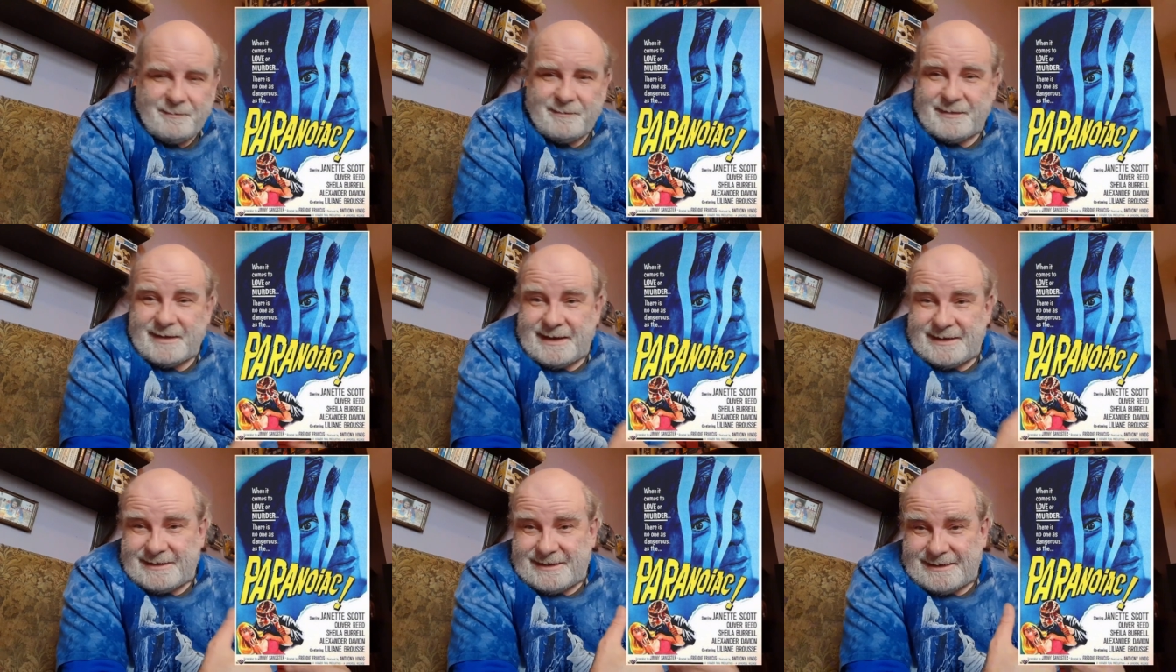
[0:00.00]

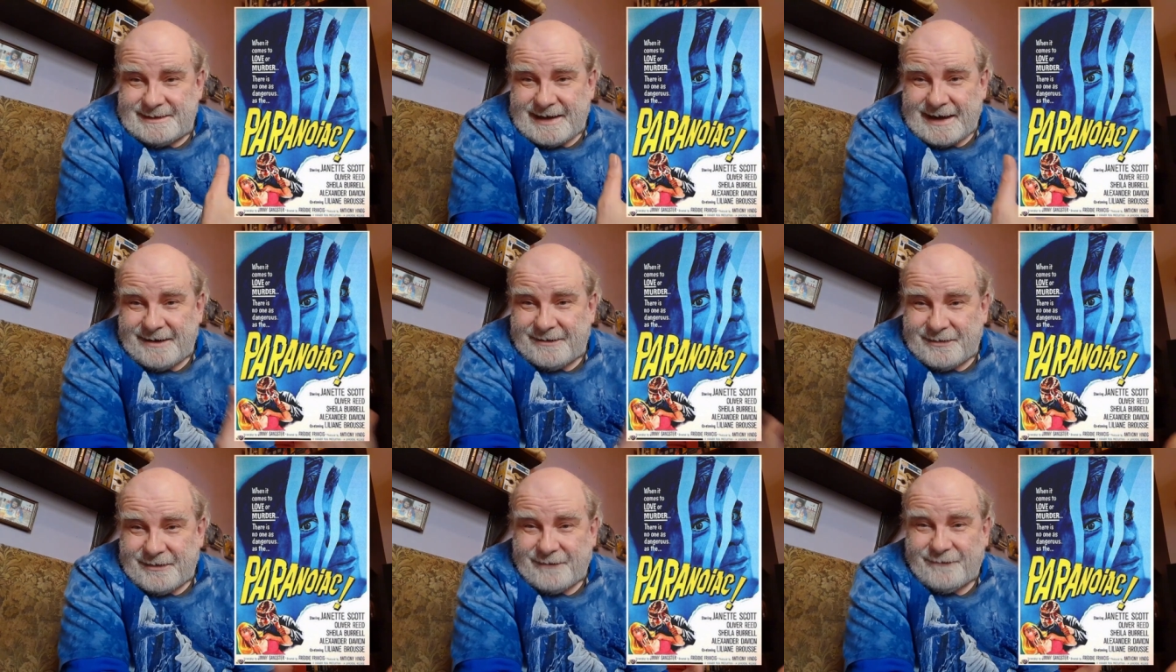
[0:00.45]
this is
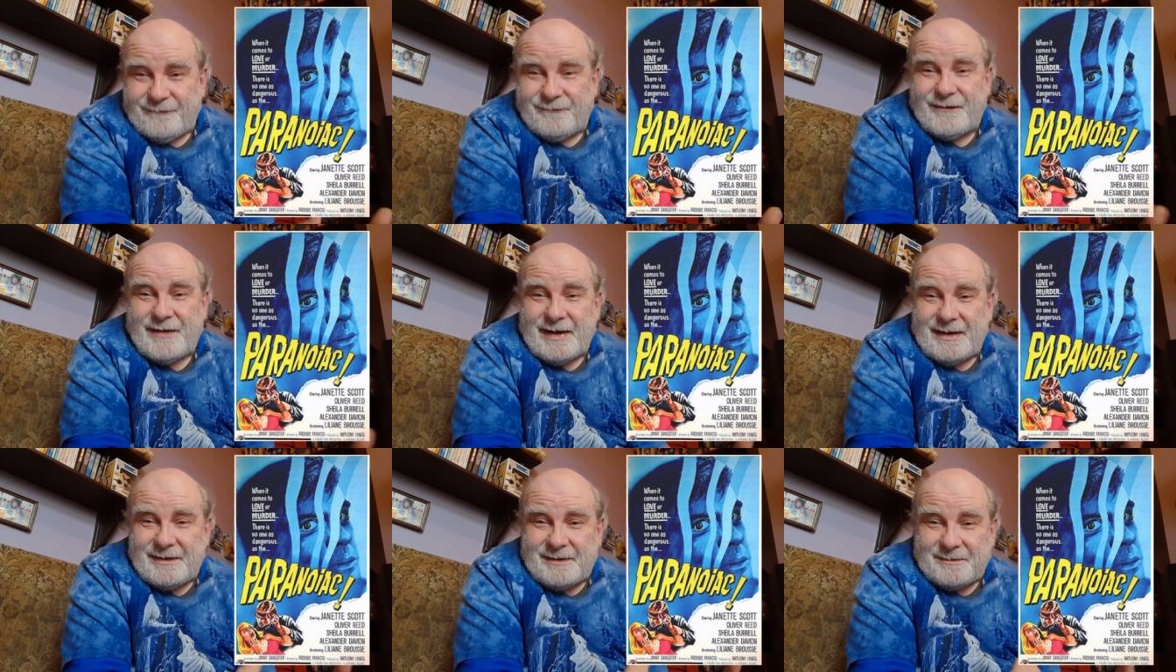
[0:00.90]
how the
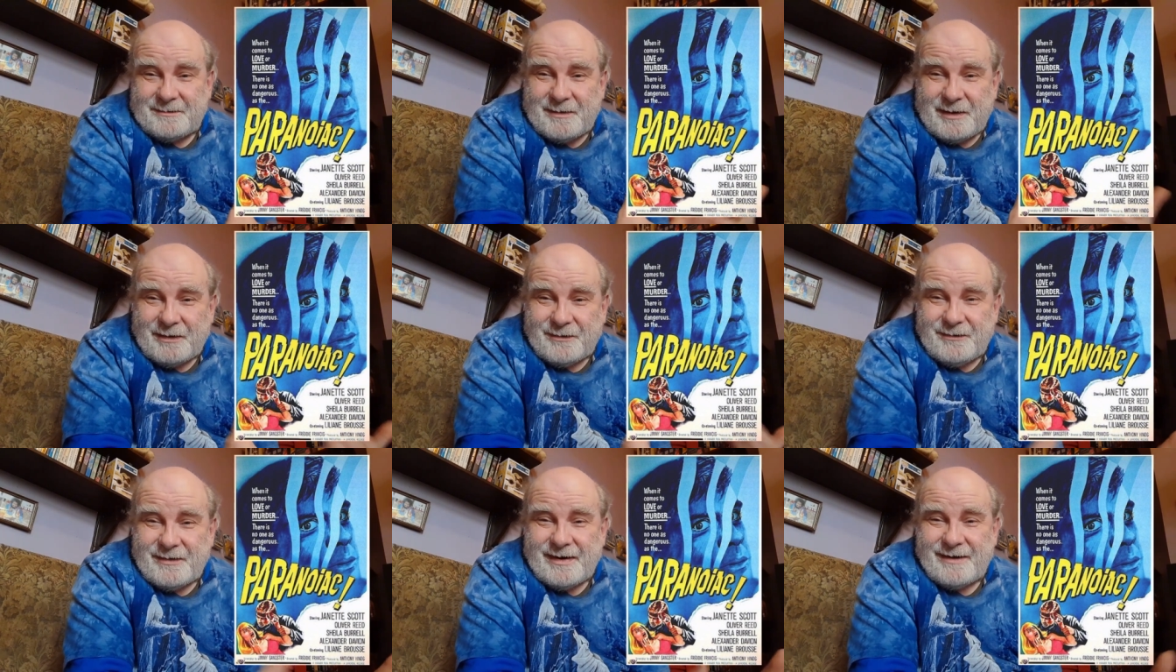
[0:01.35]
film
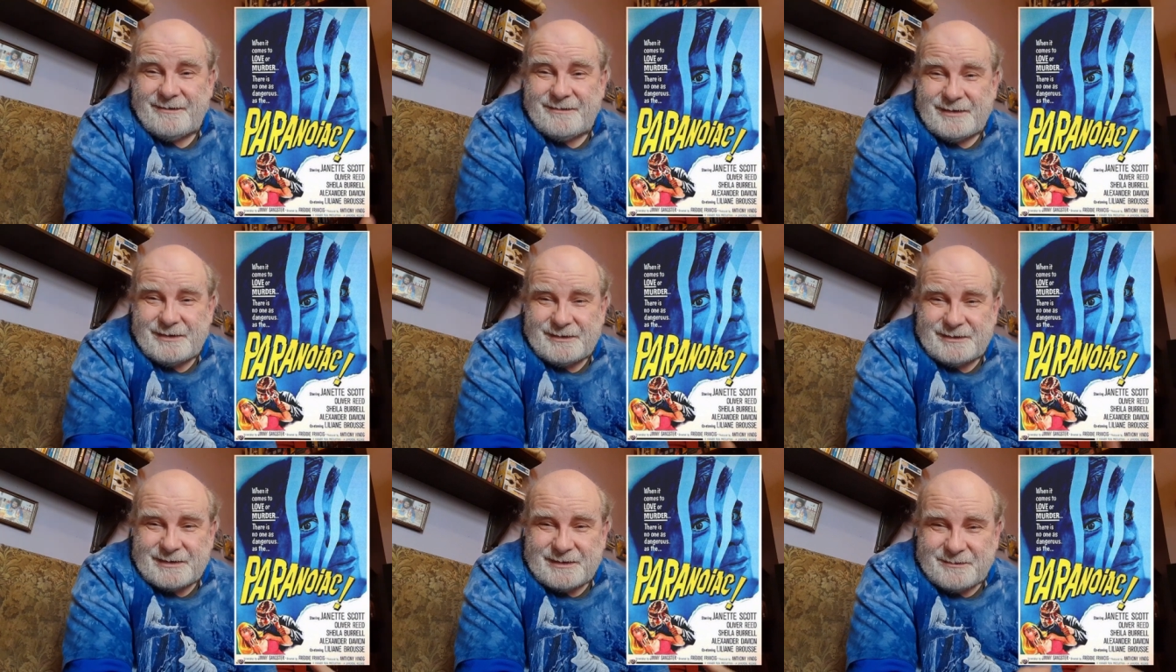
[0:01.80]

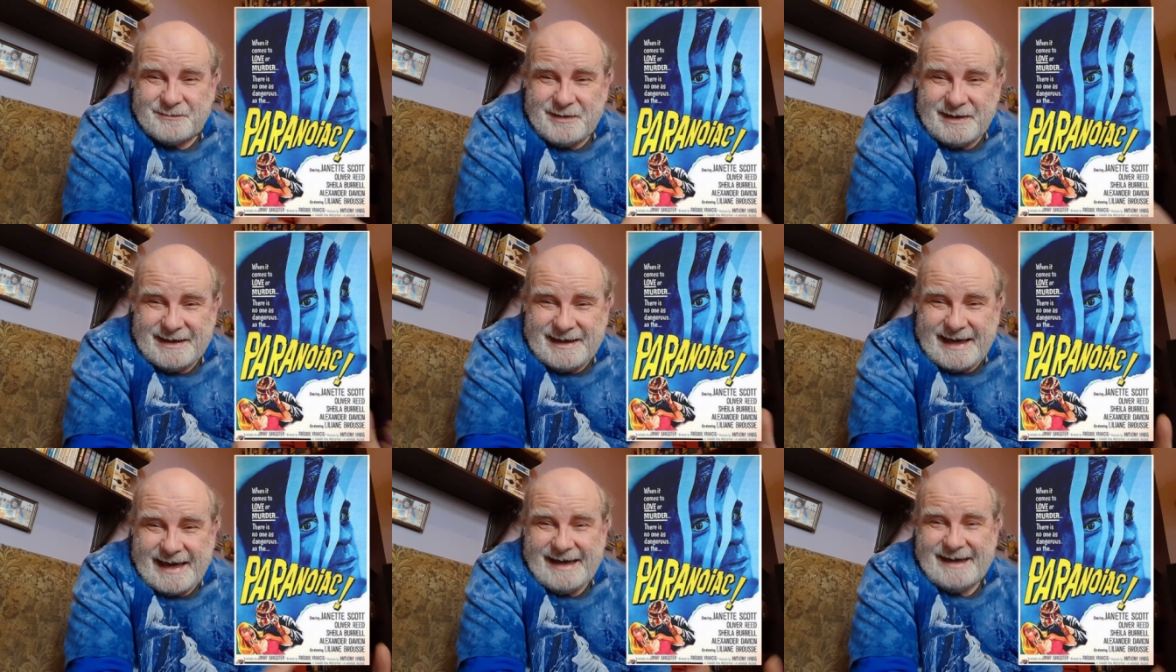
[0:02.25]
unravels, and we
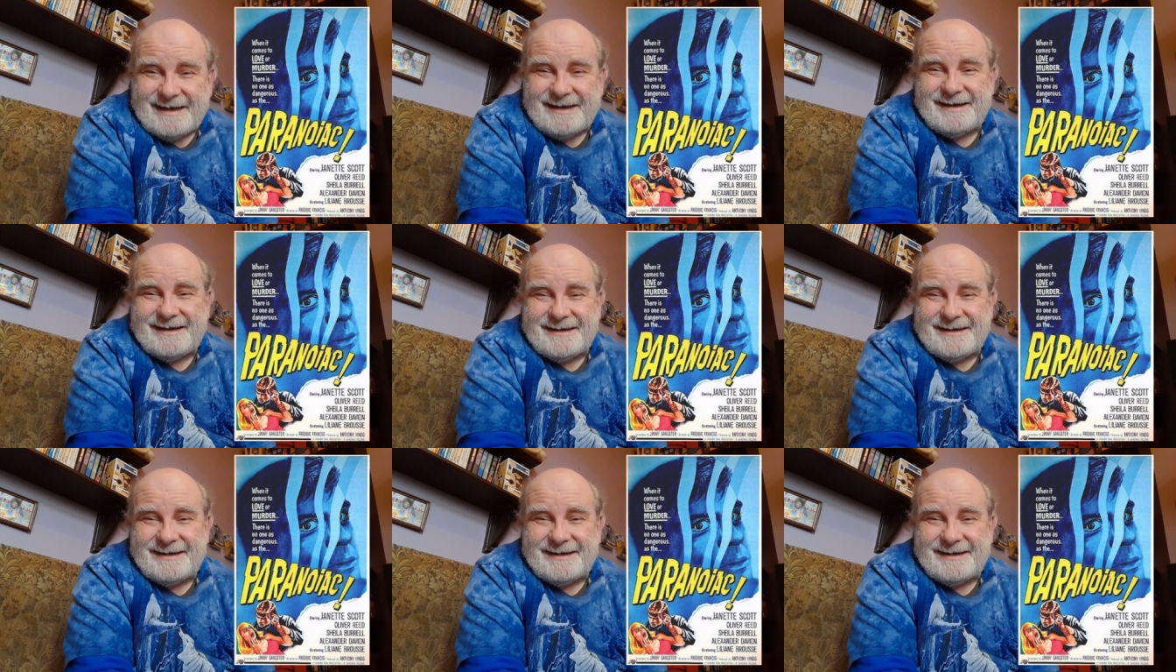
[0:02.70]
get